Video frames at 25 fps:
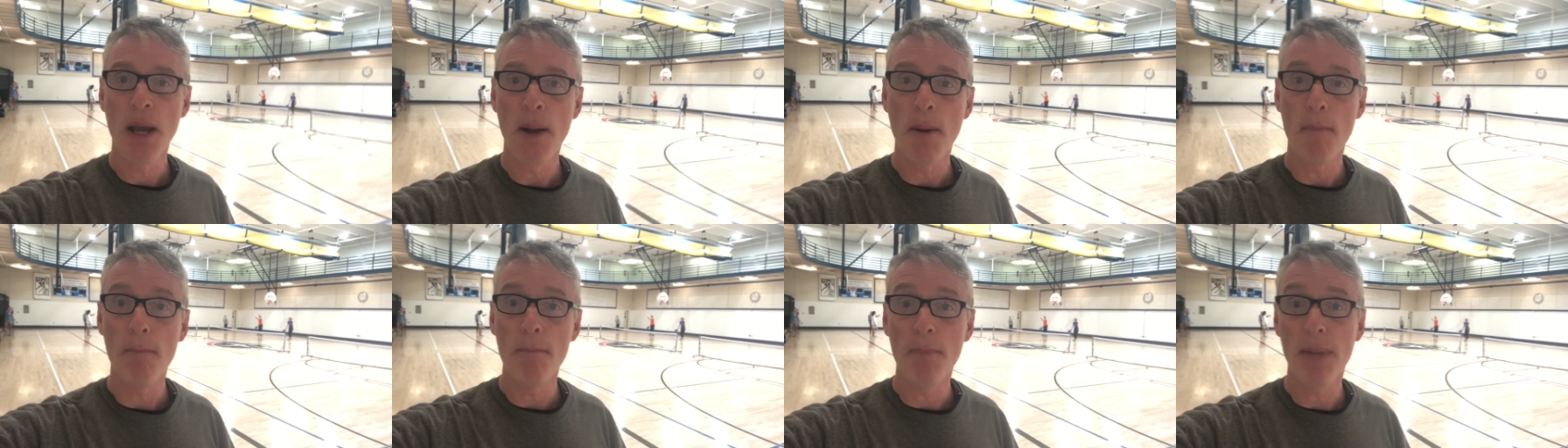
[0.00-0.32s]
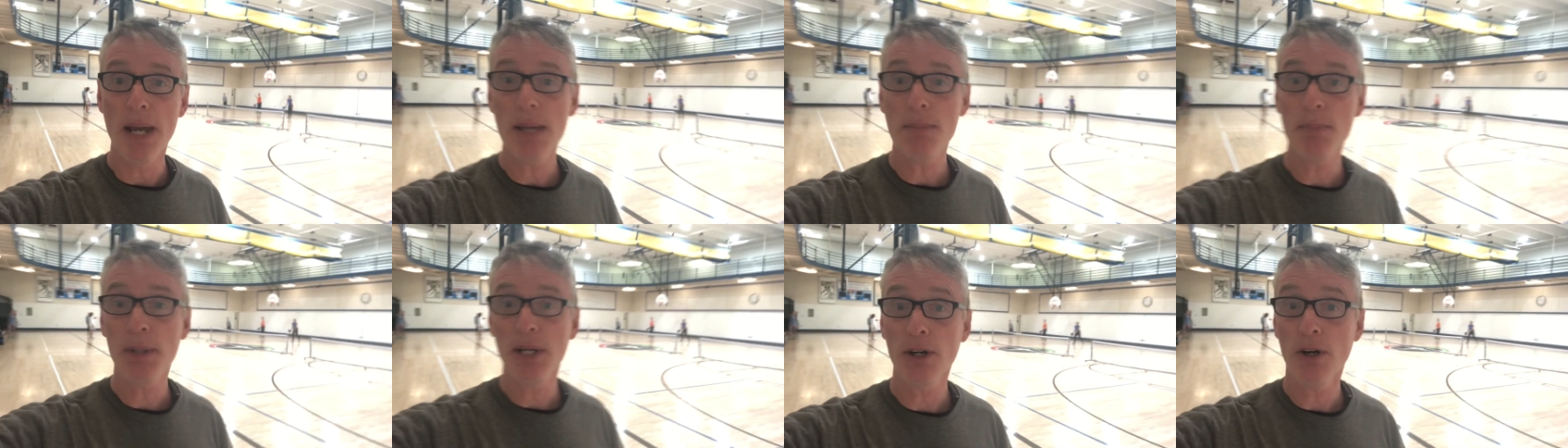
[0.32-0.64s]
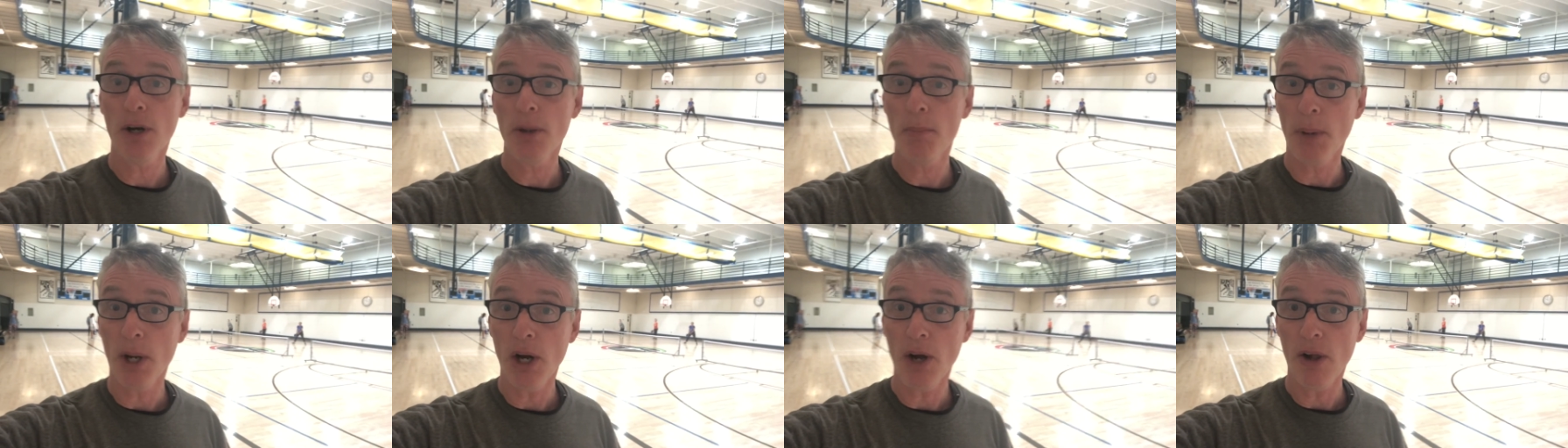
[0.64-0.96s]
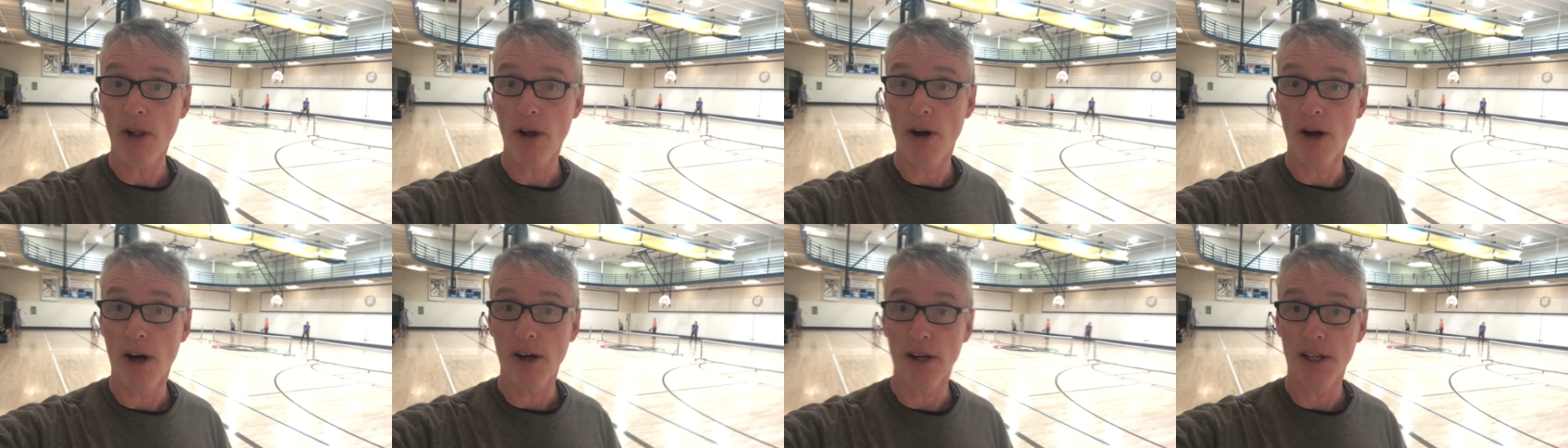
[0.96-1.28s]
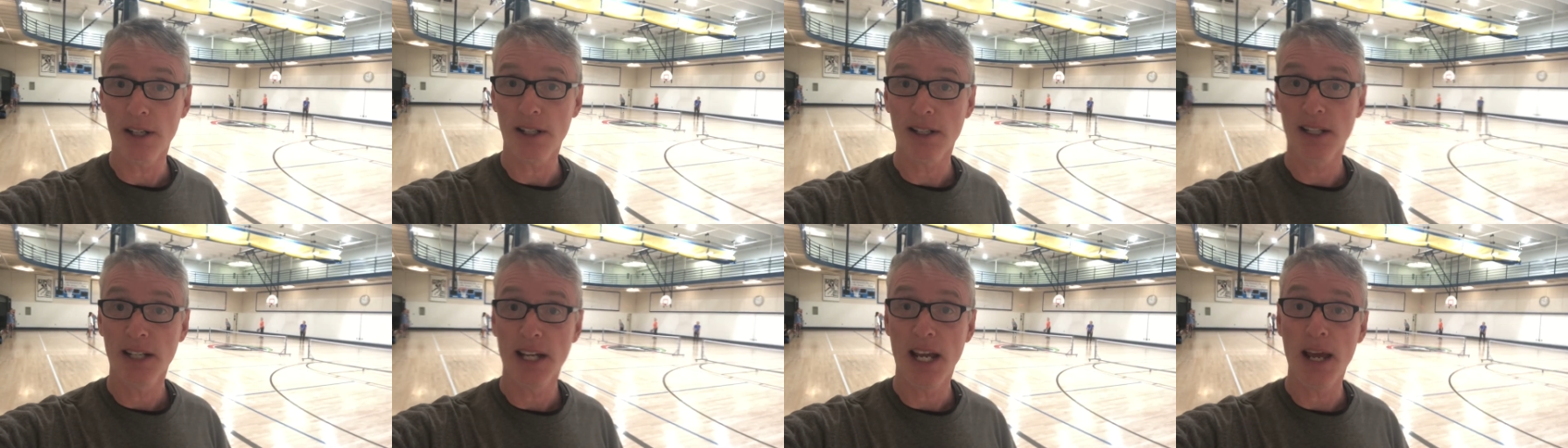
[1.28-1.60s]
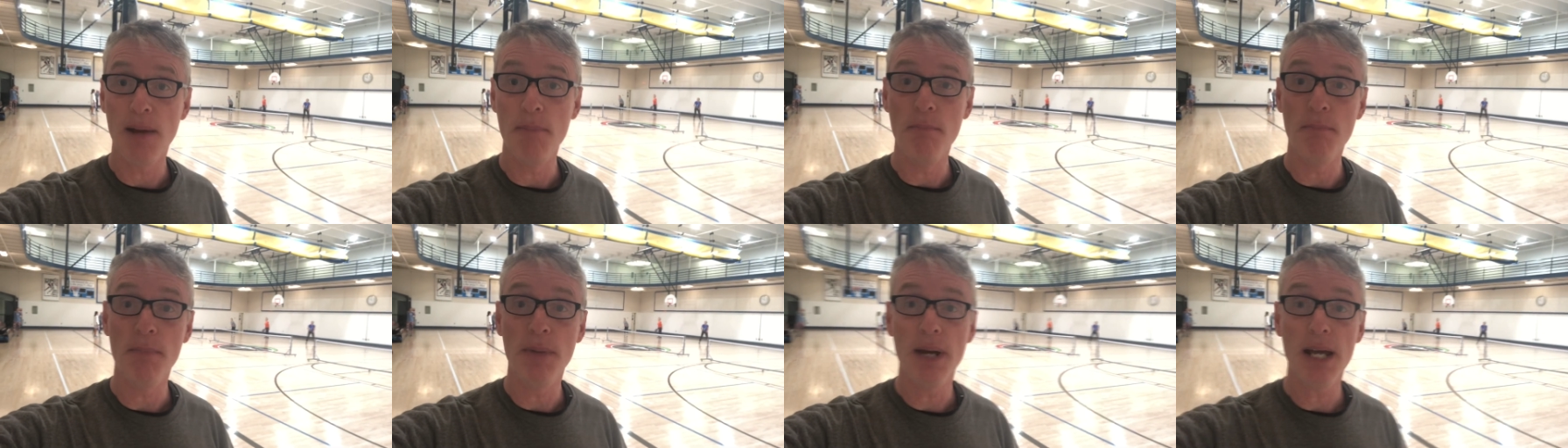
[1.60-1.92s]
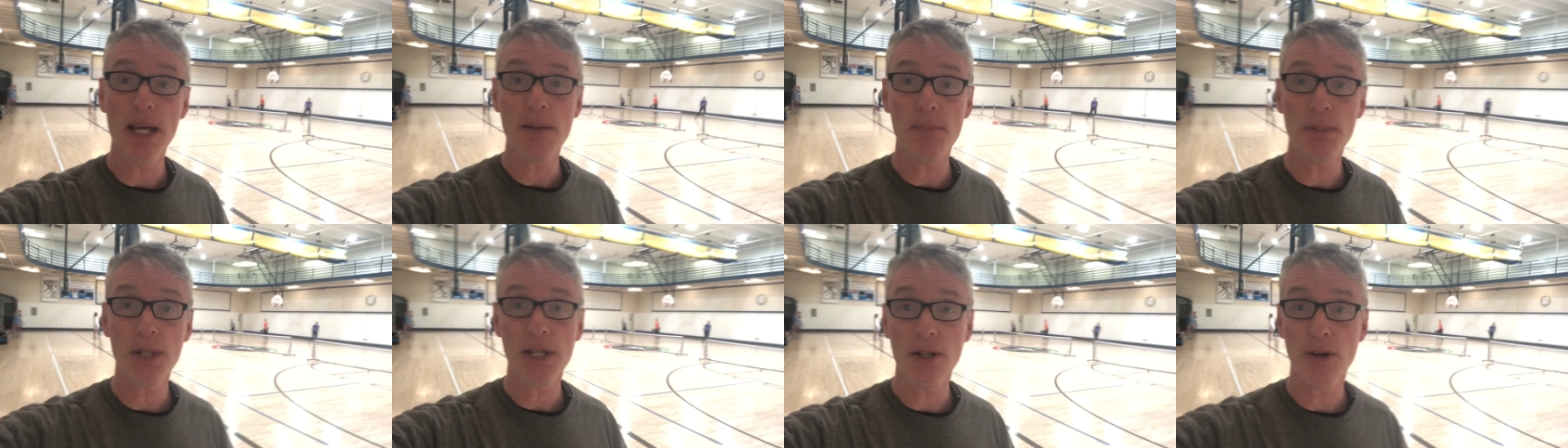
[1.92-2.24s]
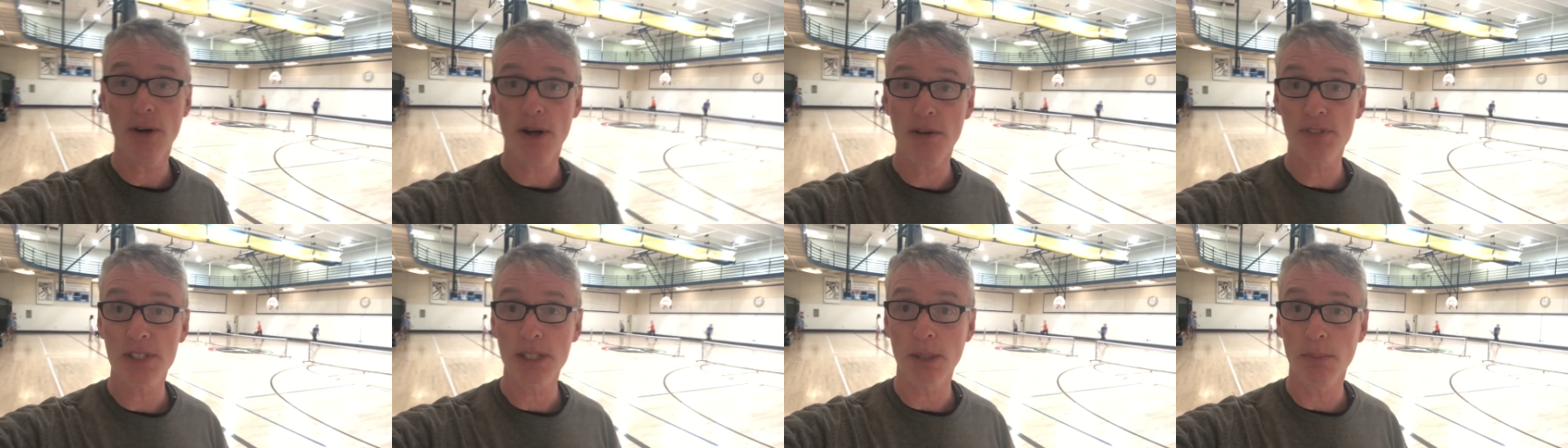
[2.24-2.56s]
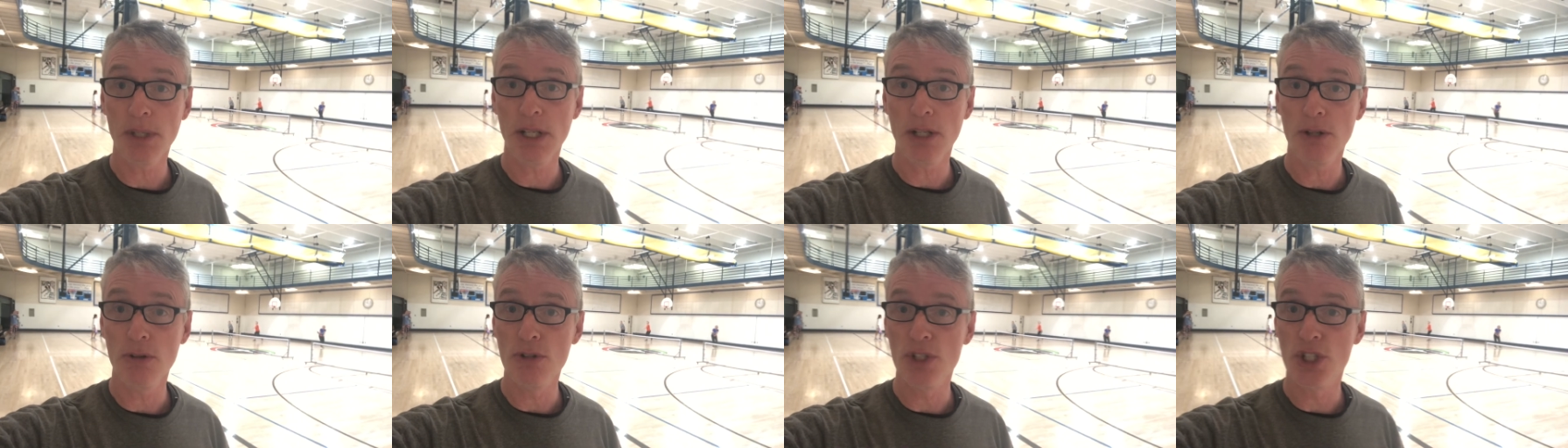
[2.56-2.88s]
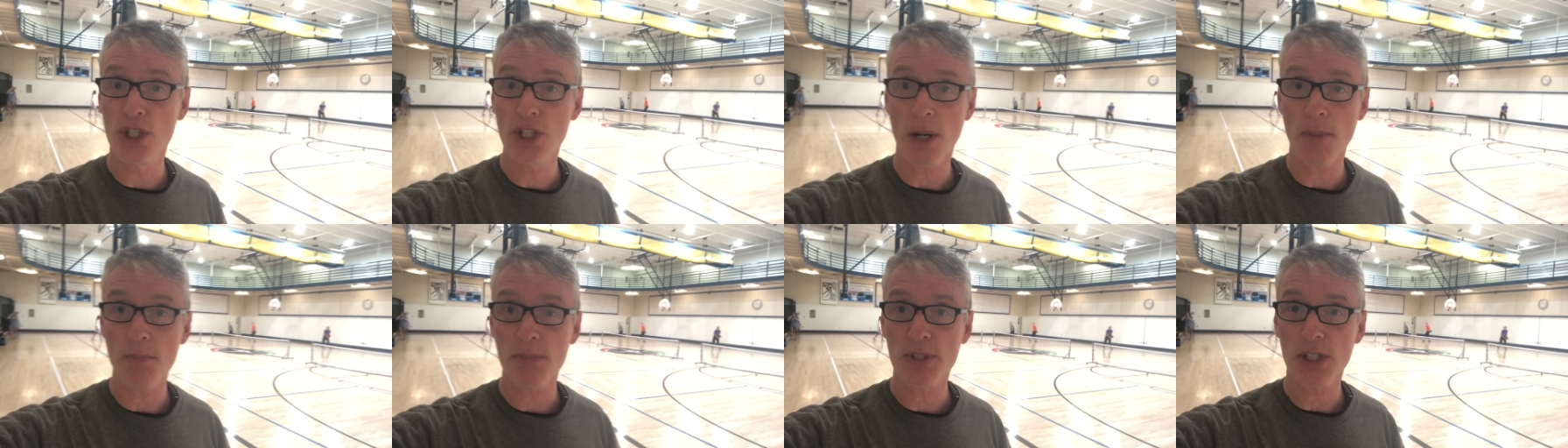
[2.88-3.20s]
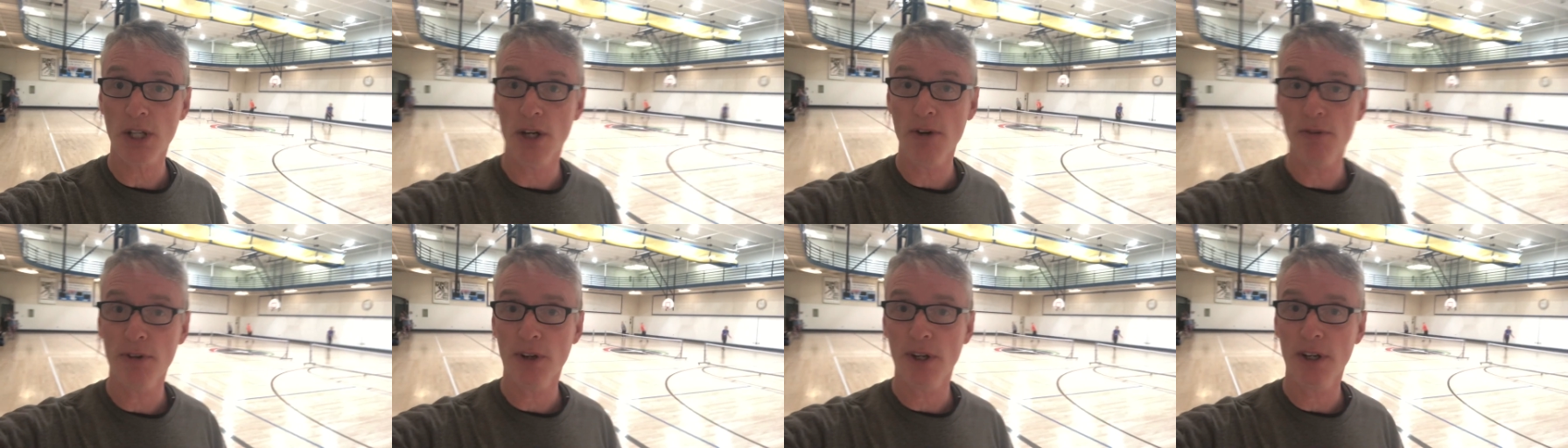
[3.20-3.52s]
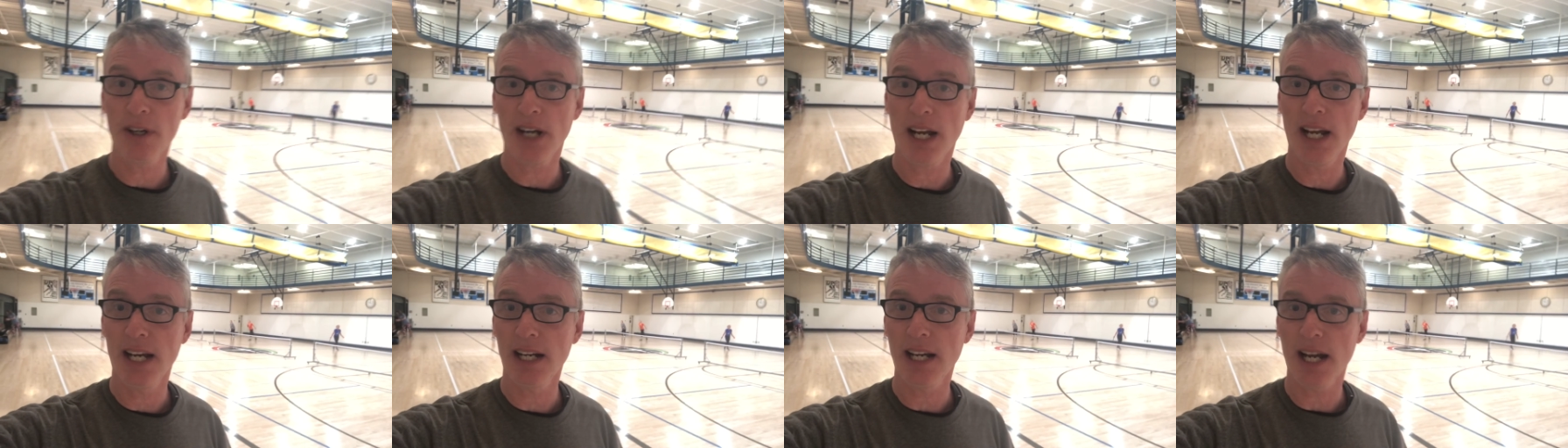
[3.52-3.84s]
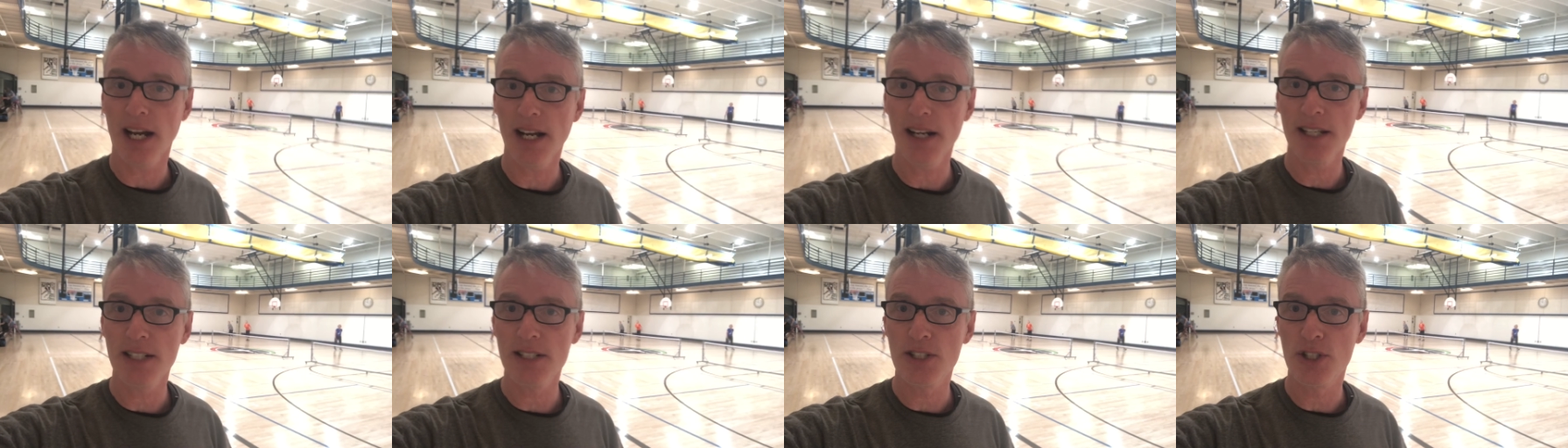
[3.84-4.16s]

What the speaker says: Maybe you're a ball hog, and maybe you have someone who jumps over and kind of